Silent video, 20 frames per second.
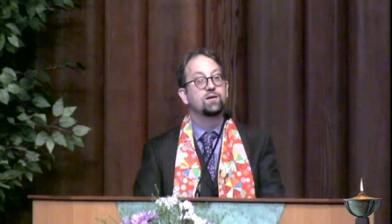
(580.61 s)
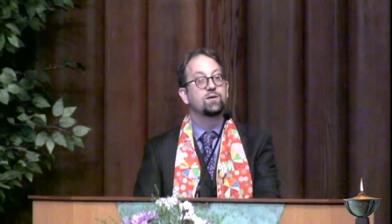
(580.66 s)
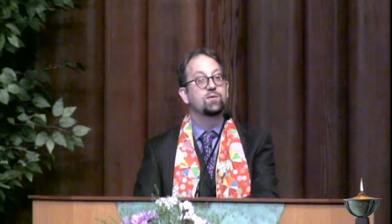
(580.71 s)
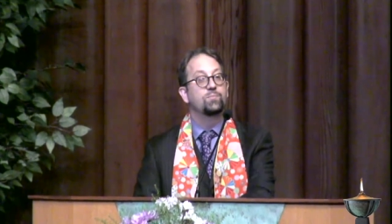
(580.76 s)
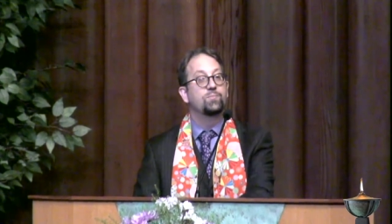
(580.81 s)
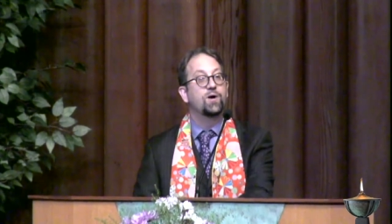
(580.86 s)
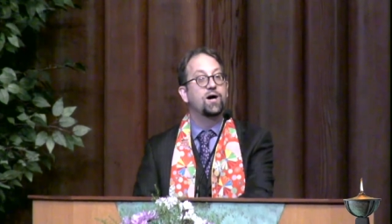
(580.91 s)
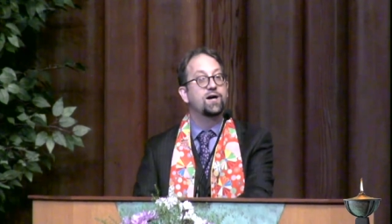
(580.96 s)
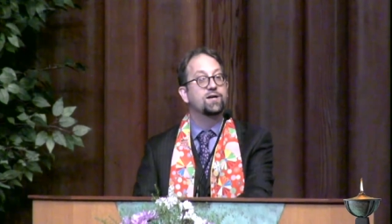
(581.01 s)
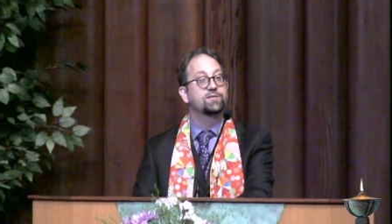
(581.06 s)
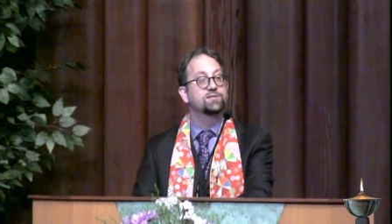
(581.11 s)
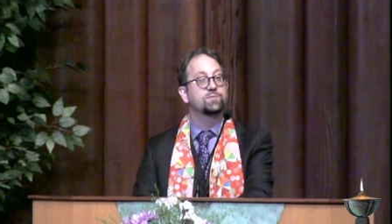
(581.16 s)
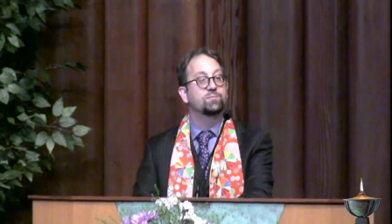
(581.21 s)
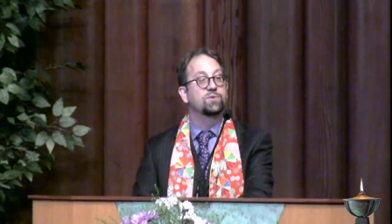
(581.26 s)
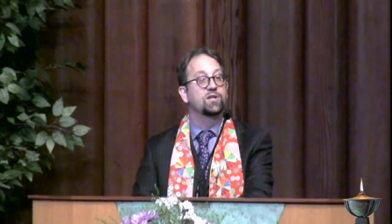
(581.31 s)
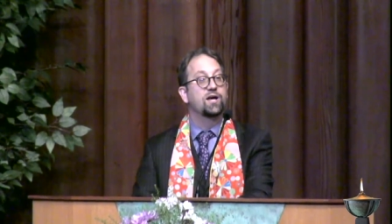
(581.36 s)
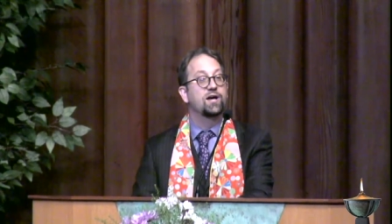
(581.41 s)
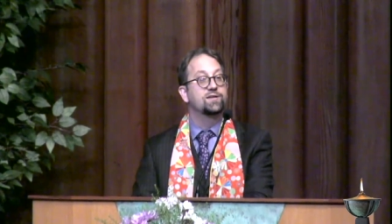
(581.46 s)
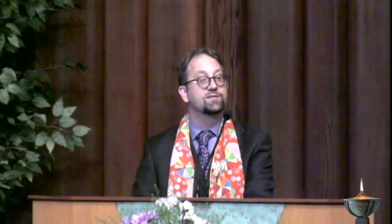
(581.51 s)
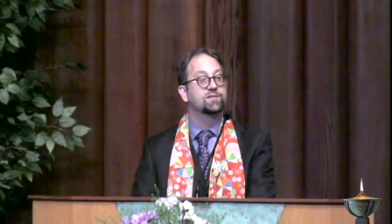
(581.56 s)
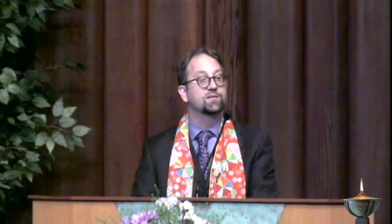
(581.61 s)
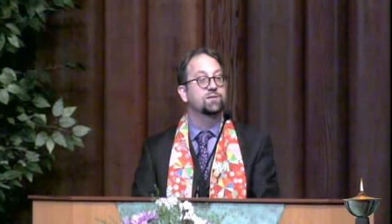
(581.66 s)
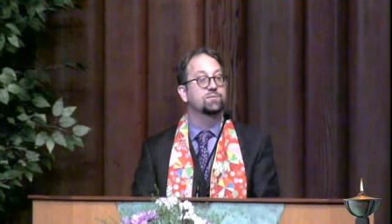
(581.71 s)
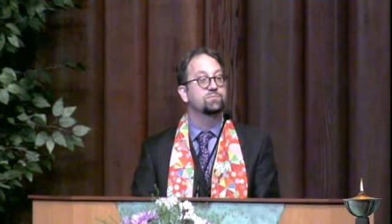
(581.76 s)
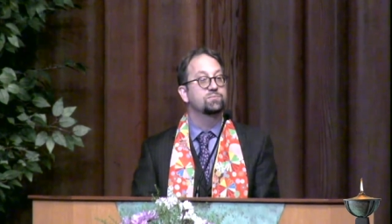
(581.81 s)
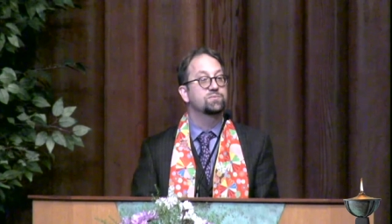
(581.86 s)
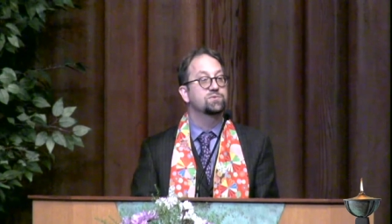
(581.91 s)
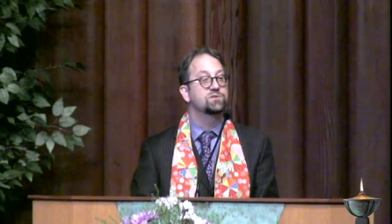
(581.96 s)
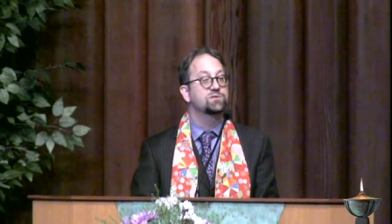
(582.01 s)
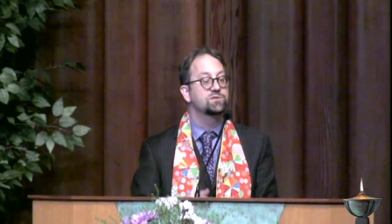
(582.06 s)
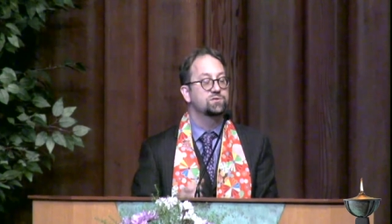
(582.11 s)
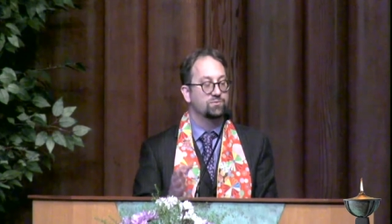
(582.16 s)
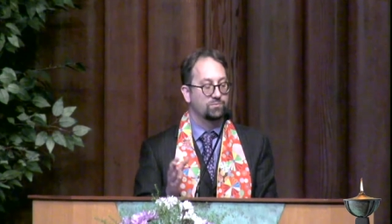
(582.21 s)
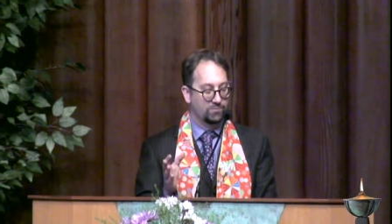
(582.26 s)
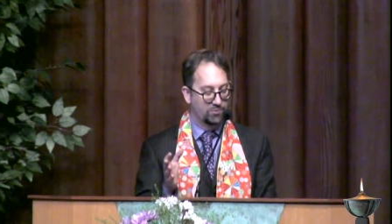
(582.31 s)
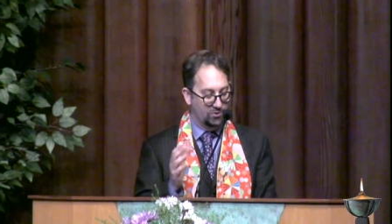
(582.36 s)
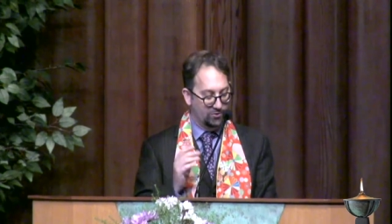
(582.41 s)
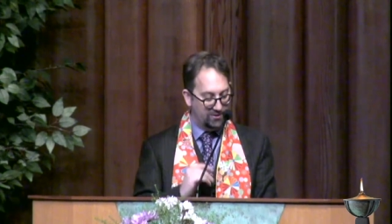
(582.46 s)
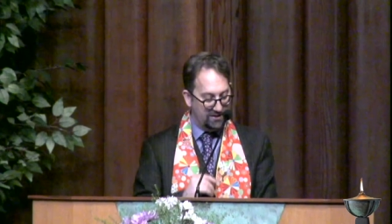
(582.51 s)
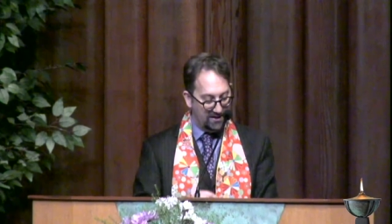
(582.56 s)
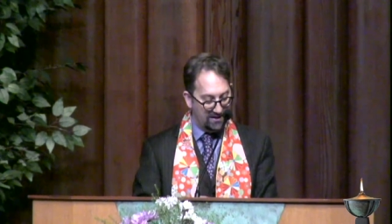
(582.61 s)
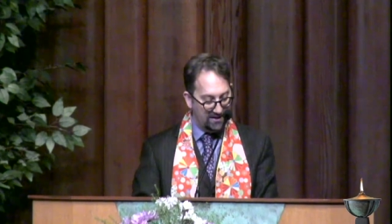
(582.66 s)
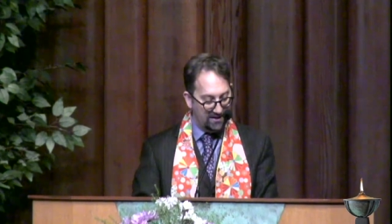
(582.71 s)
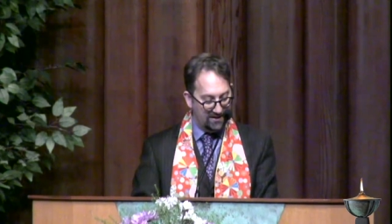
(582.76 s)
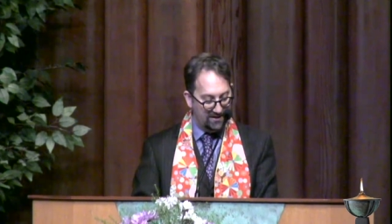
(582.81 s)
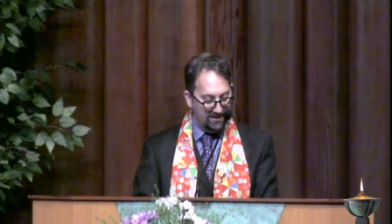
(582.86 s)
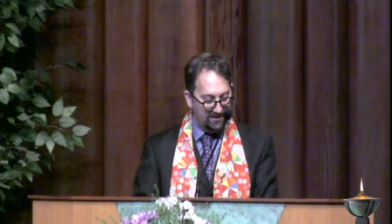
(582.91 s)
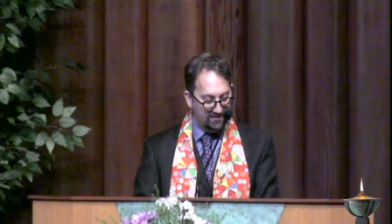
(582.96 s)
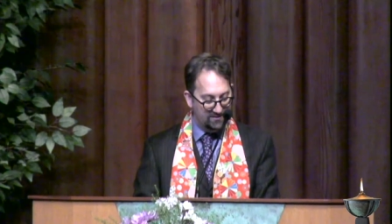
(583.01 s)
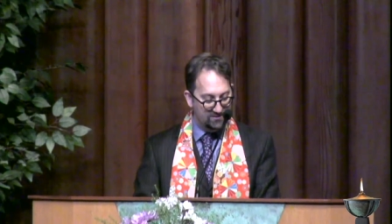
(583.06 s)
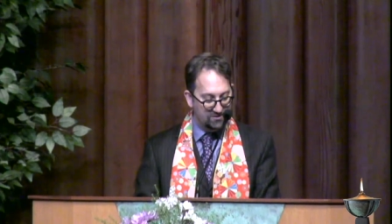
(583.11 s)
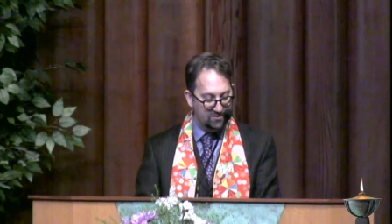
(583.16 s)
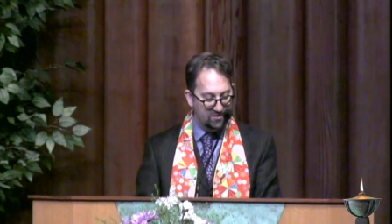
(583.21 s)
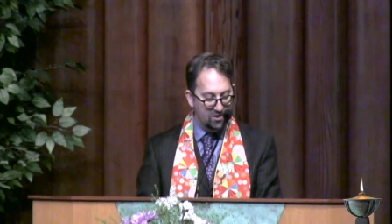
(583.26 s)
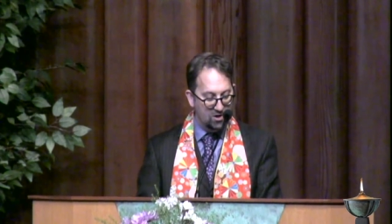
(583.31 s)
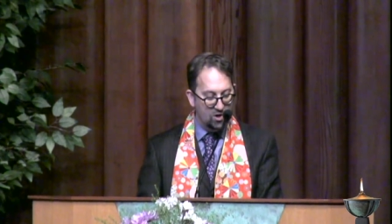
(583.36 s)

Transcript: blossoms, bouquets,